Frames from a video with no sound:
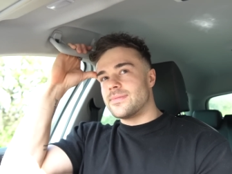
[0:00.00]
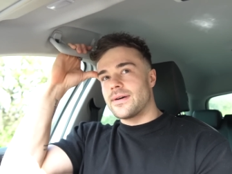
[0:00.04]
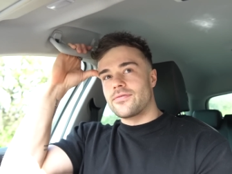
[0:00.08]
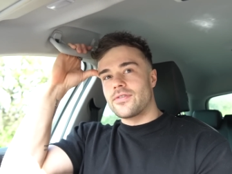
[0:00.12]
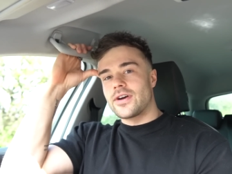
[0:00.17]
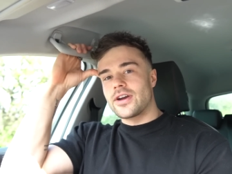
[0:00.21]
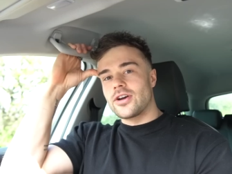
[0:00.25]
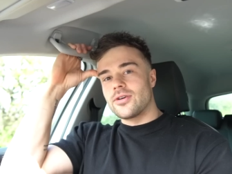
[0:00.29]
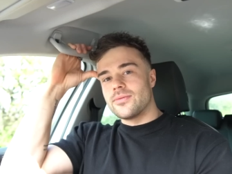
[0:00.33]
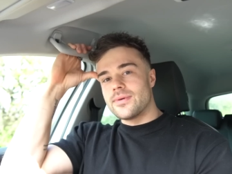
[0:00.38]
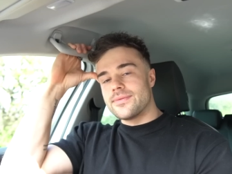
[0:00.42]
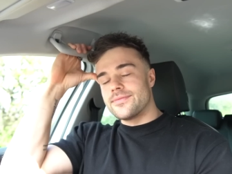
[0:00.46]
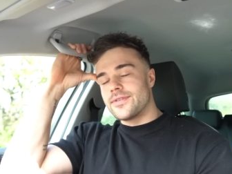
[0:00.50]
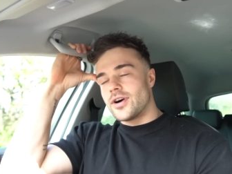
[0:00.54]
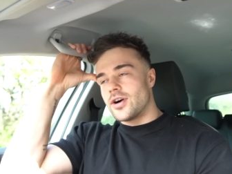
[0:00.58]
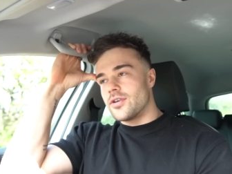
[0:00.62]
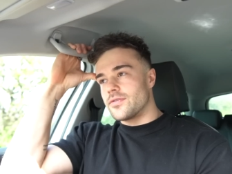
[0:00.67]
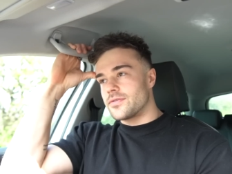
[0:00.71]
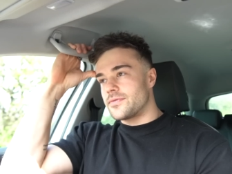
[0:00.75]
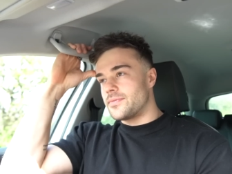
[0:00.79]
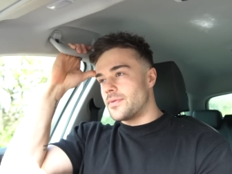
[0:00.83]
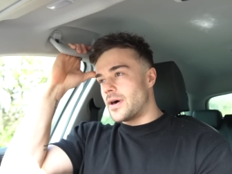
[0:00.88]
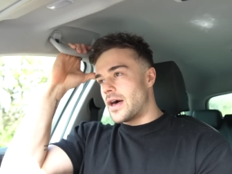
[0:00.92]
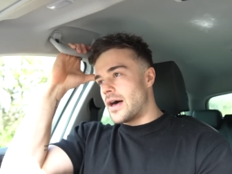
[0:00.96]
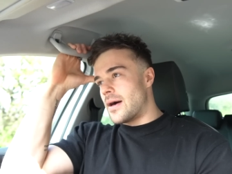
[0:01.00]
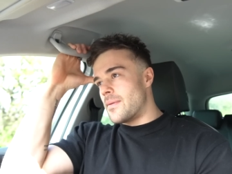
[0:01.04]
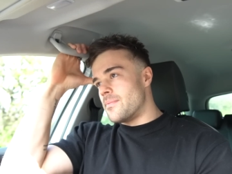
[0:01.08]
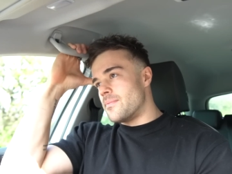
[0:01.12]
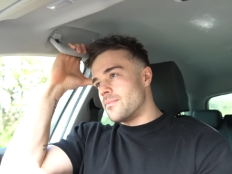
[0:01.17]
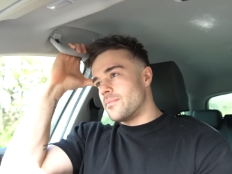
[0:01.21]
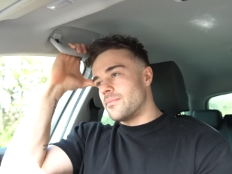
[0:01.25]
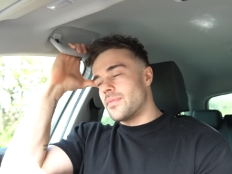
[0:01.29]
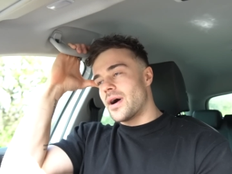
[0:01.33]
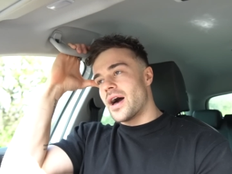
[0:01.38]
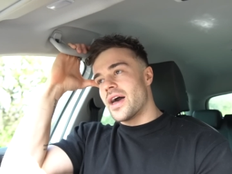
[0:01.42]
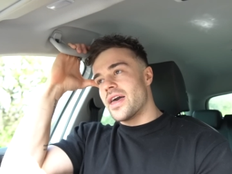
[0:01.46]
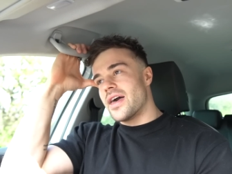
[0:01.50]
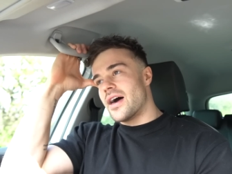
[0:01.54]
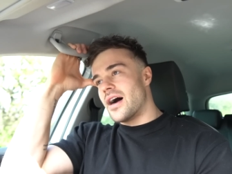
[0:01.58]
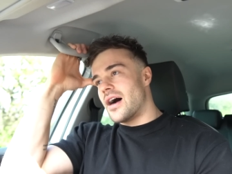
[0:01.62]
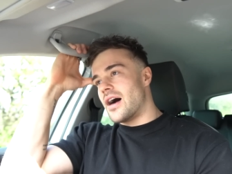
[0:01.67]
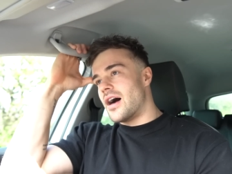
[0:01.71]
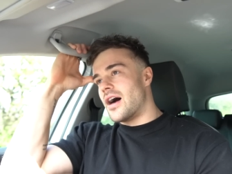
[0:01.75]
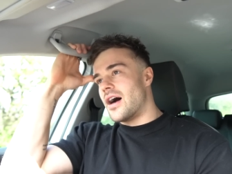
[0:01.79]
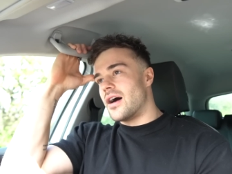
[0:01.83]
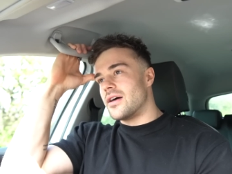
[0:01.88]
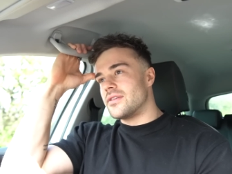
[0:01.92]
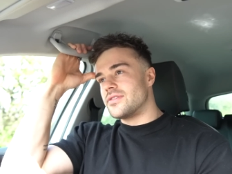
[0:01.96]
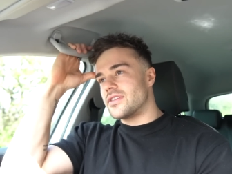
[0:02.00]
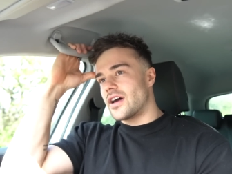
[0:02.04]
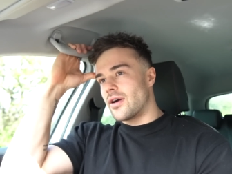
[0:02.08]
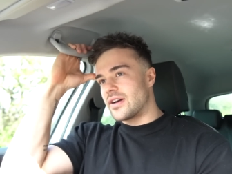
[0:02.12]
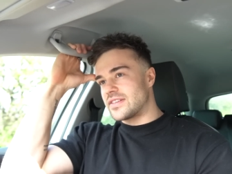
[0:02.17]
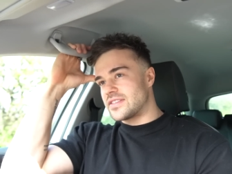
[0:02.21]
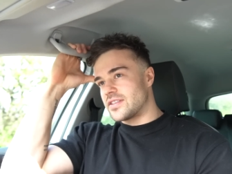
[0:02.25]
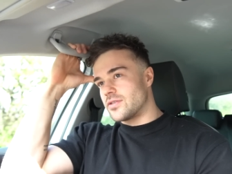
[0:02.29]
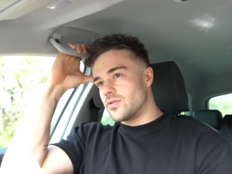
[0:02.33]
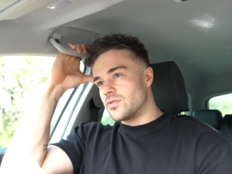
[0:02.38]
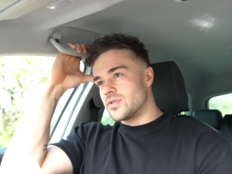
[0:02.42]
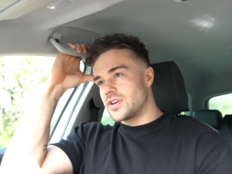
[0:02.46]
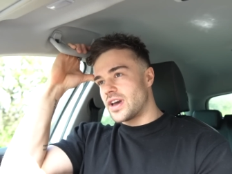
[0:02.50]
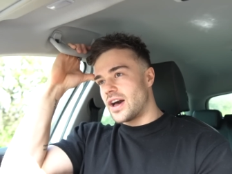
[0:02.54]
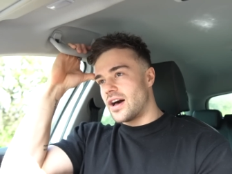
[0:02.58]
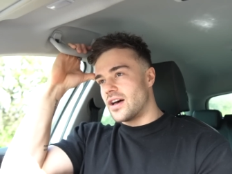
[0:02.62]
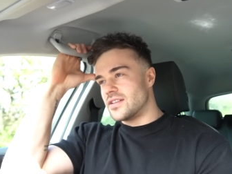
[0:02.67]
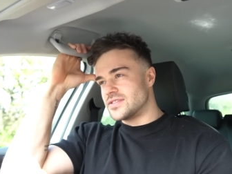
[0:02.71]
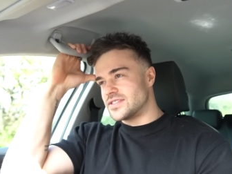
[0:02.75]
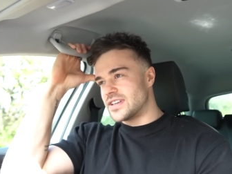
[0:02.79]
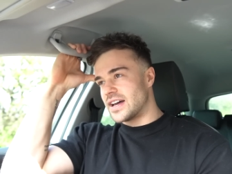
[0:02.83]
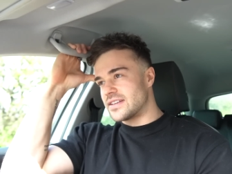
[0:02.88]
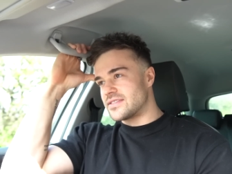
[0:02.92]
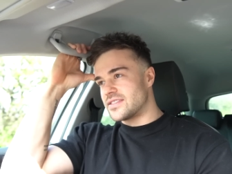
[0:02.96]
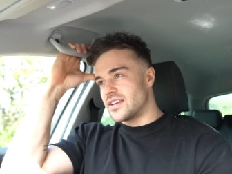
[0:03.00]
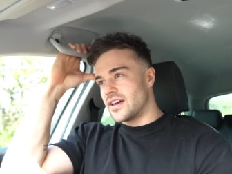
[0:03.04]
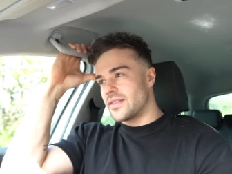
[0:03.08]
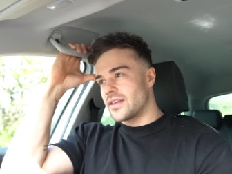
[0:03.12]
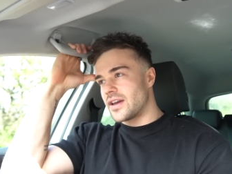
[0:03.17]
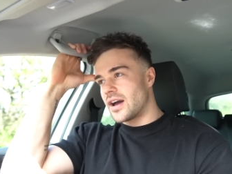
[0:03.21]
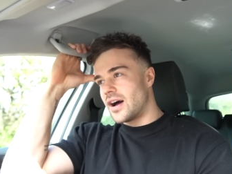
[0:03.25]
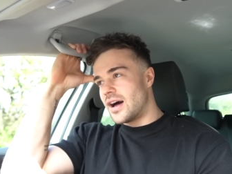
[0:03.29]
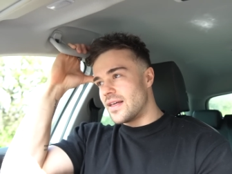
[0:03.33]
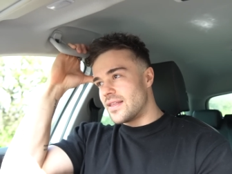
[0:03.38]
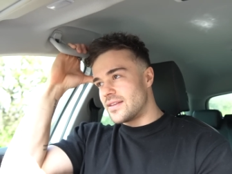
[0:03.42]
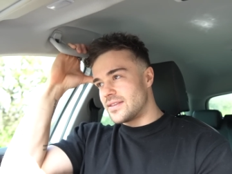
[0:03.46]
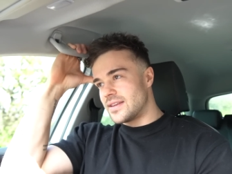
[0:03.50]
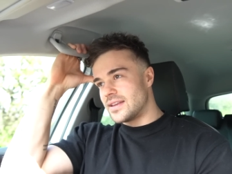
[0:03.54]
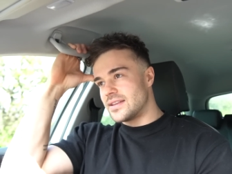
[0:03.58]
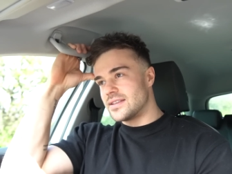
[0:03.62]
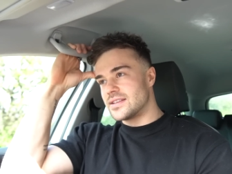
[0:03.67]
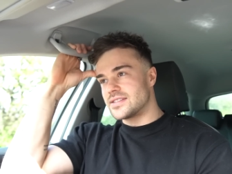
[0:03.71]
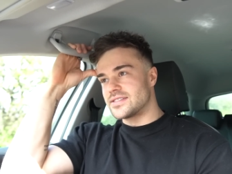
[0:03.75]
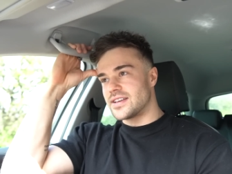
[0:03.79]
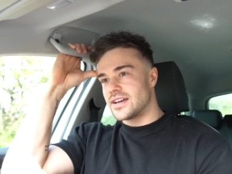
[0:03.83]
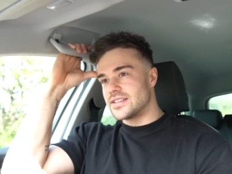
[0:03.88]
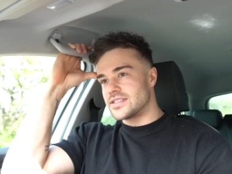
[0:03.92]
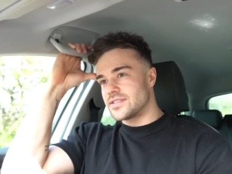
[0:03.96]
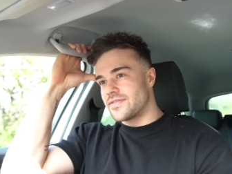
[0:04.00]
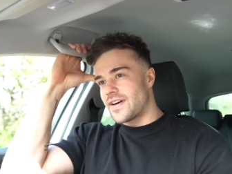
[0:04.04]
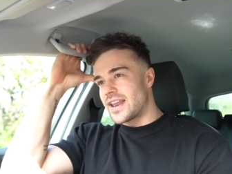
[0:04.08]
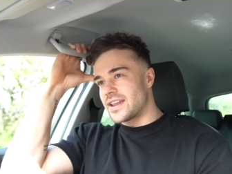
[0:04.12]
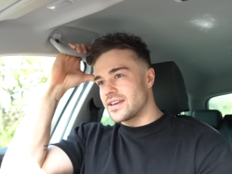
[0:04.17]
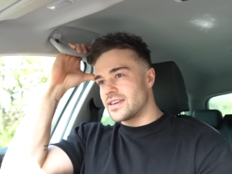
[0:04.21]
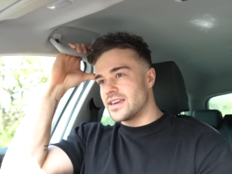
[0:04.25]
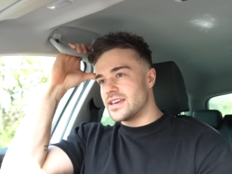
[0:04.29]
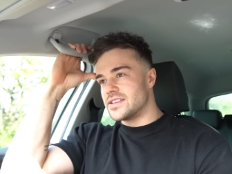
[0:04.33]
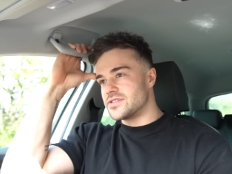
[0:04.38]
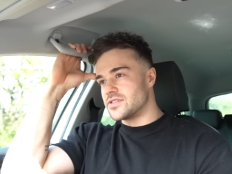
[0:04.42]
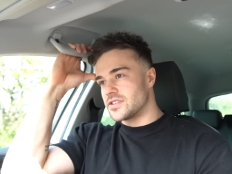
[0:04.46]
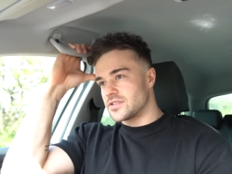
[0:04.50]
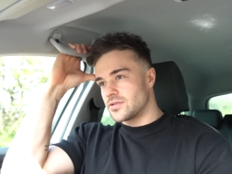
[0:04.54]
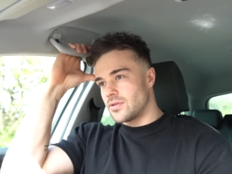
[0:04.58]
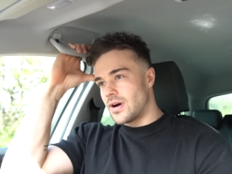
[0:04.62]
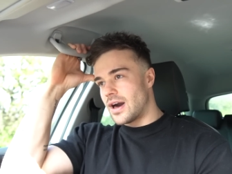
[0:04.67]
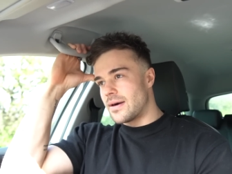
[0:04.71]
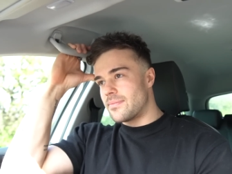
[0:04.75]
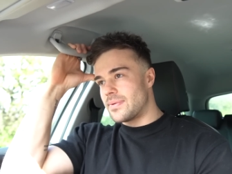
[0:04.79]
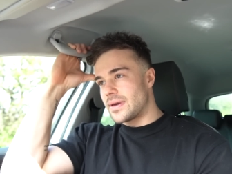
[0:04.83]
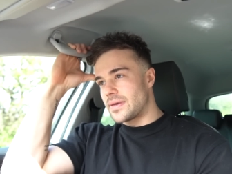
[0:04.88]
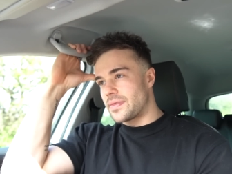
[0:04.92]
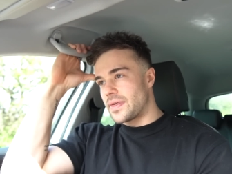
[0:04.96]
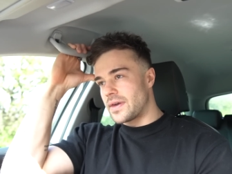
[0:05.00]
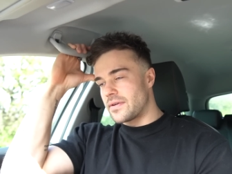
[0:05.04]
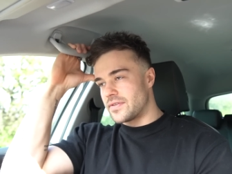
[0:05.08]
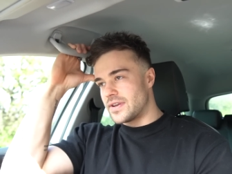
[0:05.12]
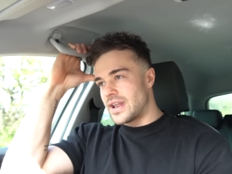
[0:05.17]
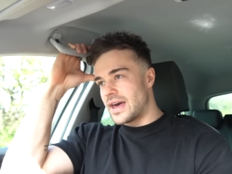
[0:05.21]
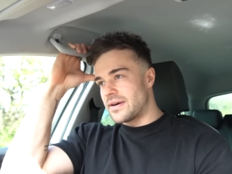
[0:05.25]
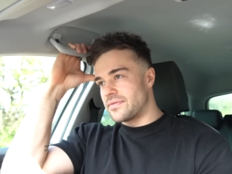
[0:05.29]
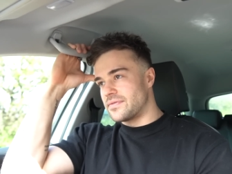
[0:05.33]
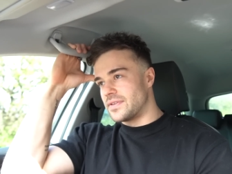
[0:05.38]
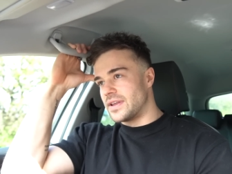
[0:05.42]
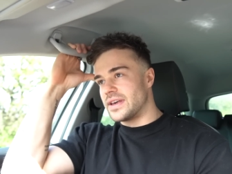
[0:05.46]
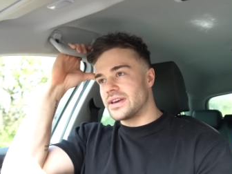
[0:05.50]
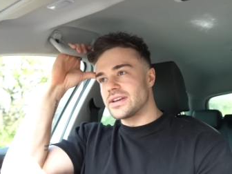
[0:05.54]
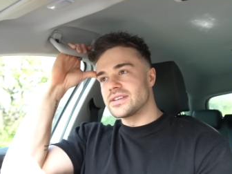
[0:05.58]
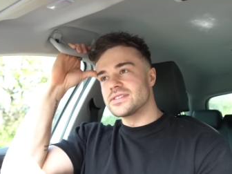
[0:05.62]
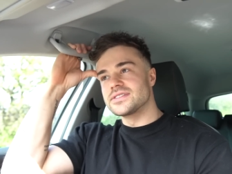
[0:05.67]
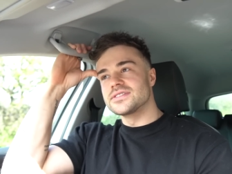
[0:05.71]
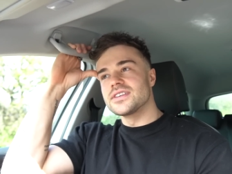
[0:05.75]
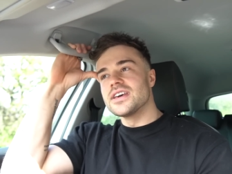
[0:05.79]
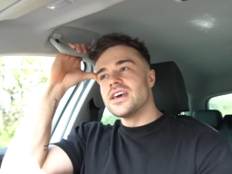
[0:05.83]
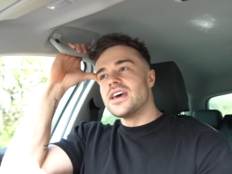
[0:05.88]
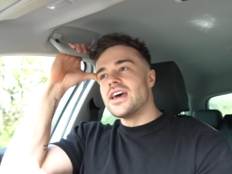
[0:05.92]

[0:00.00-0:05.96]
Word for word: My friend got involved um, by a director called Kurt Sutter, the guy that did The Sons of Anarchy. So it was quite a big thing for Netflix.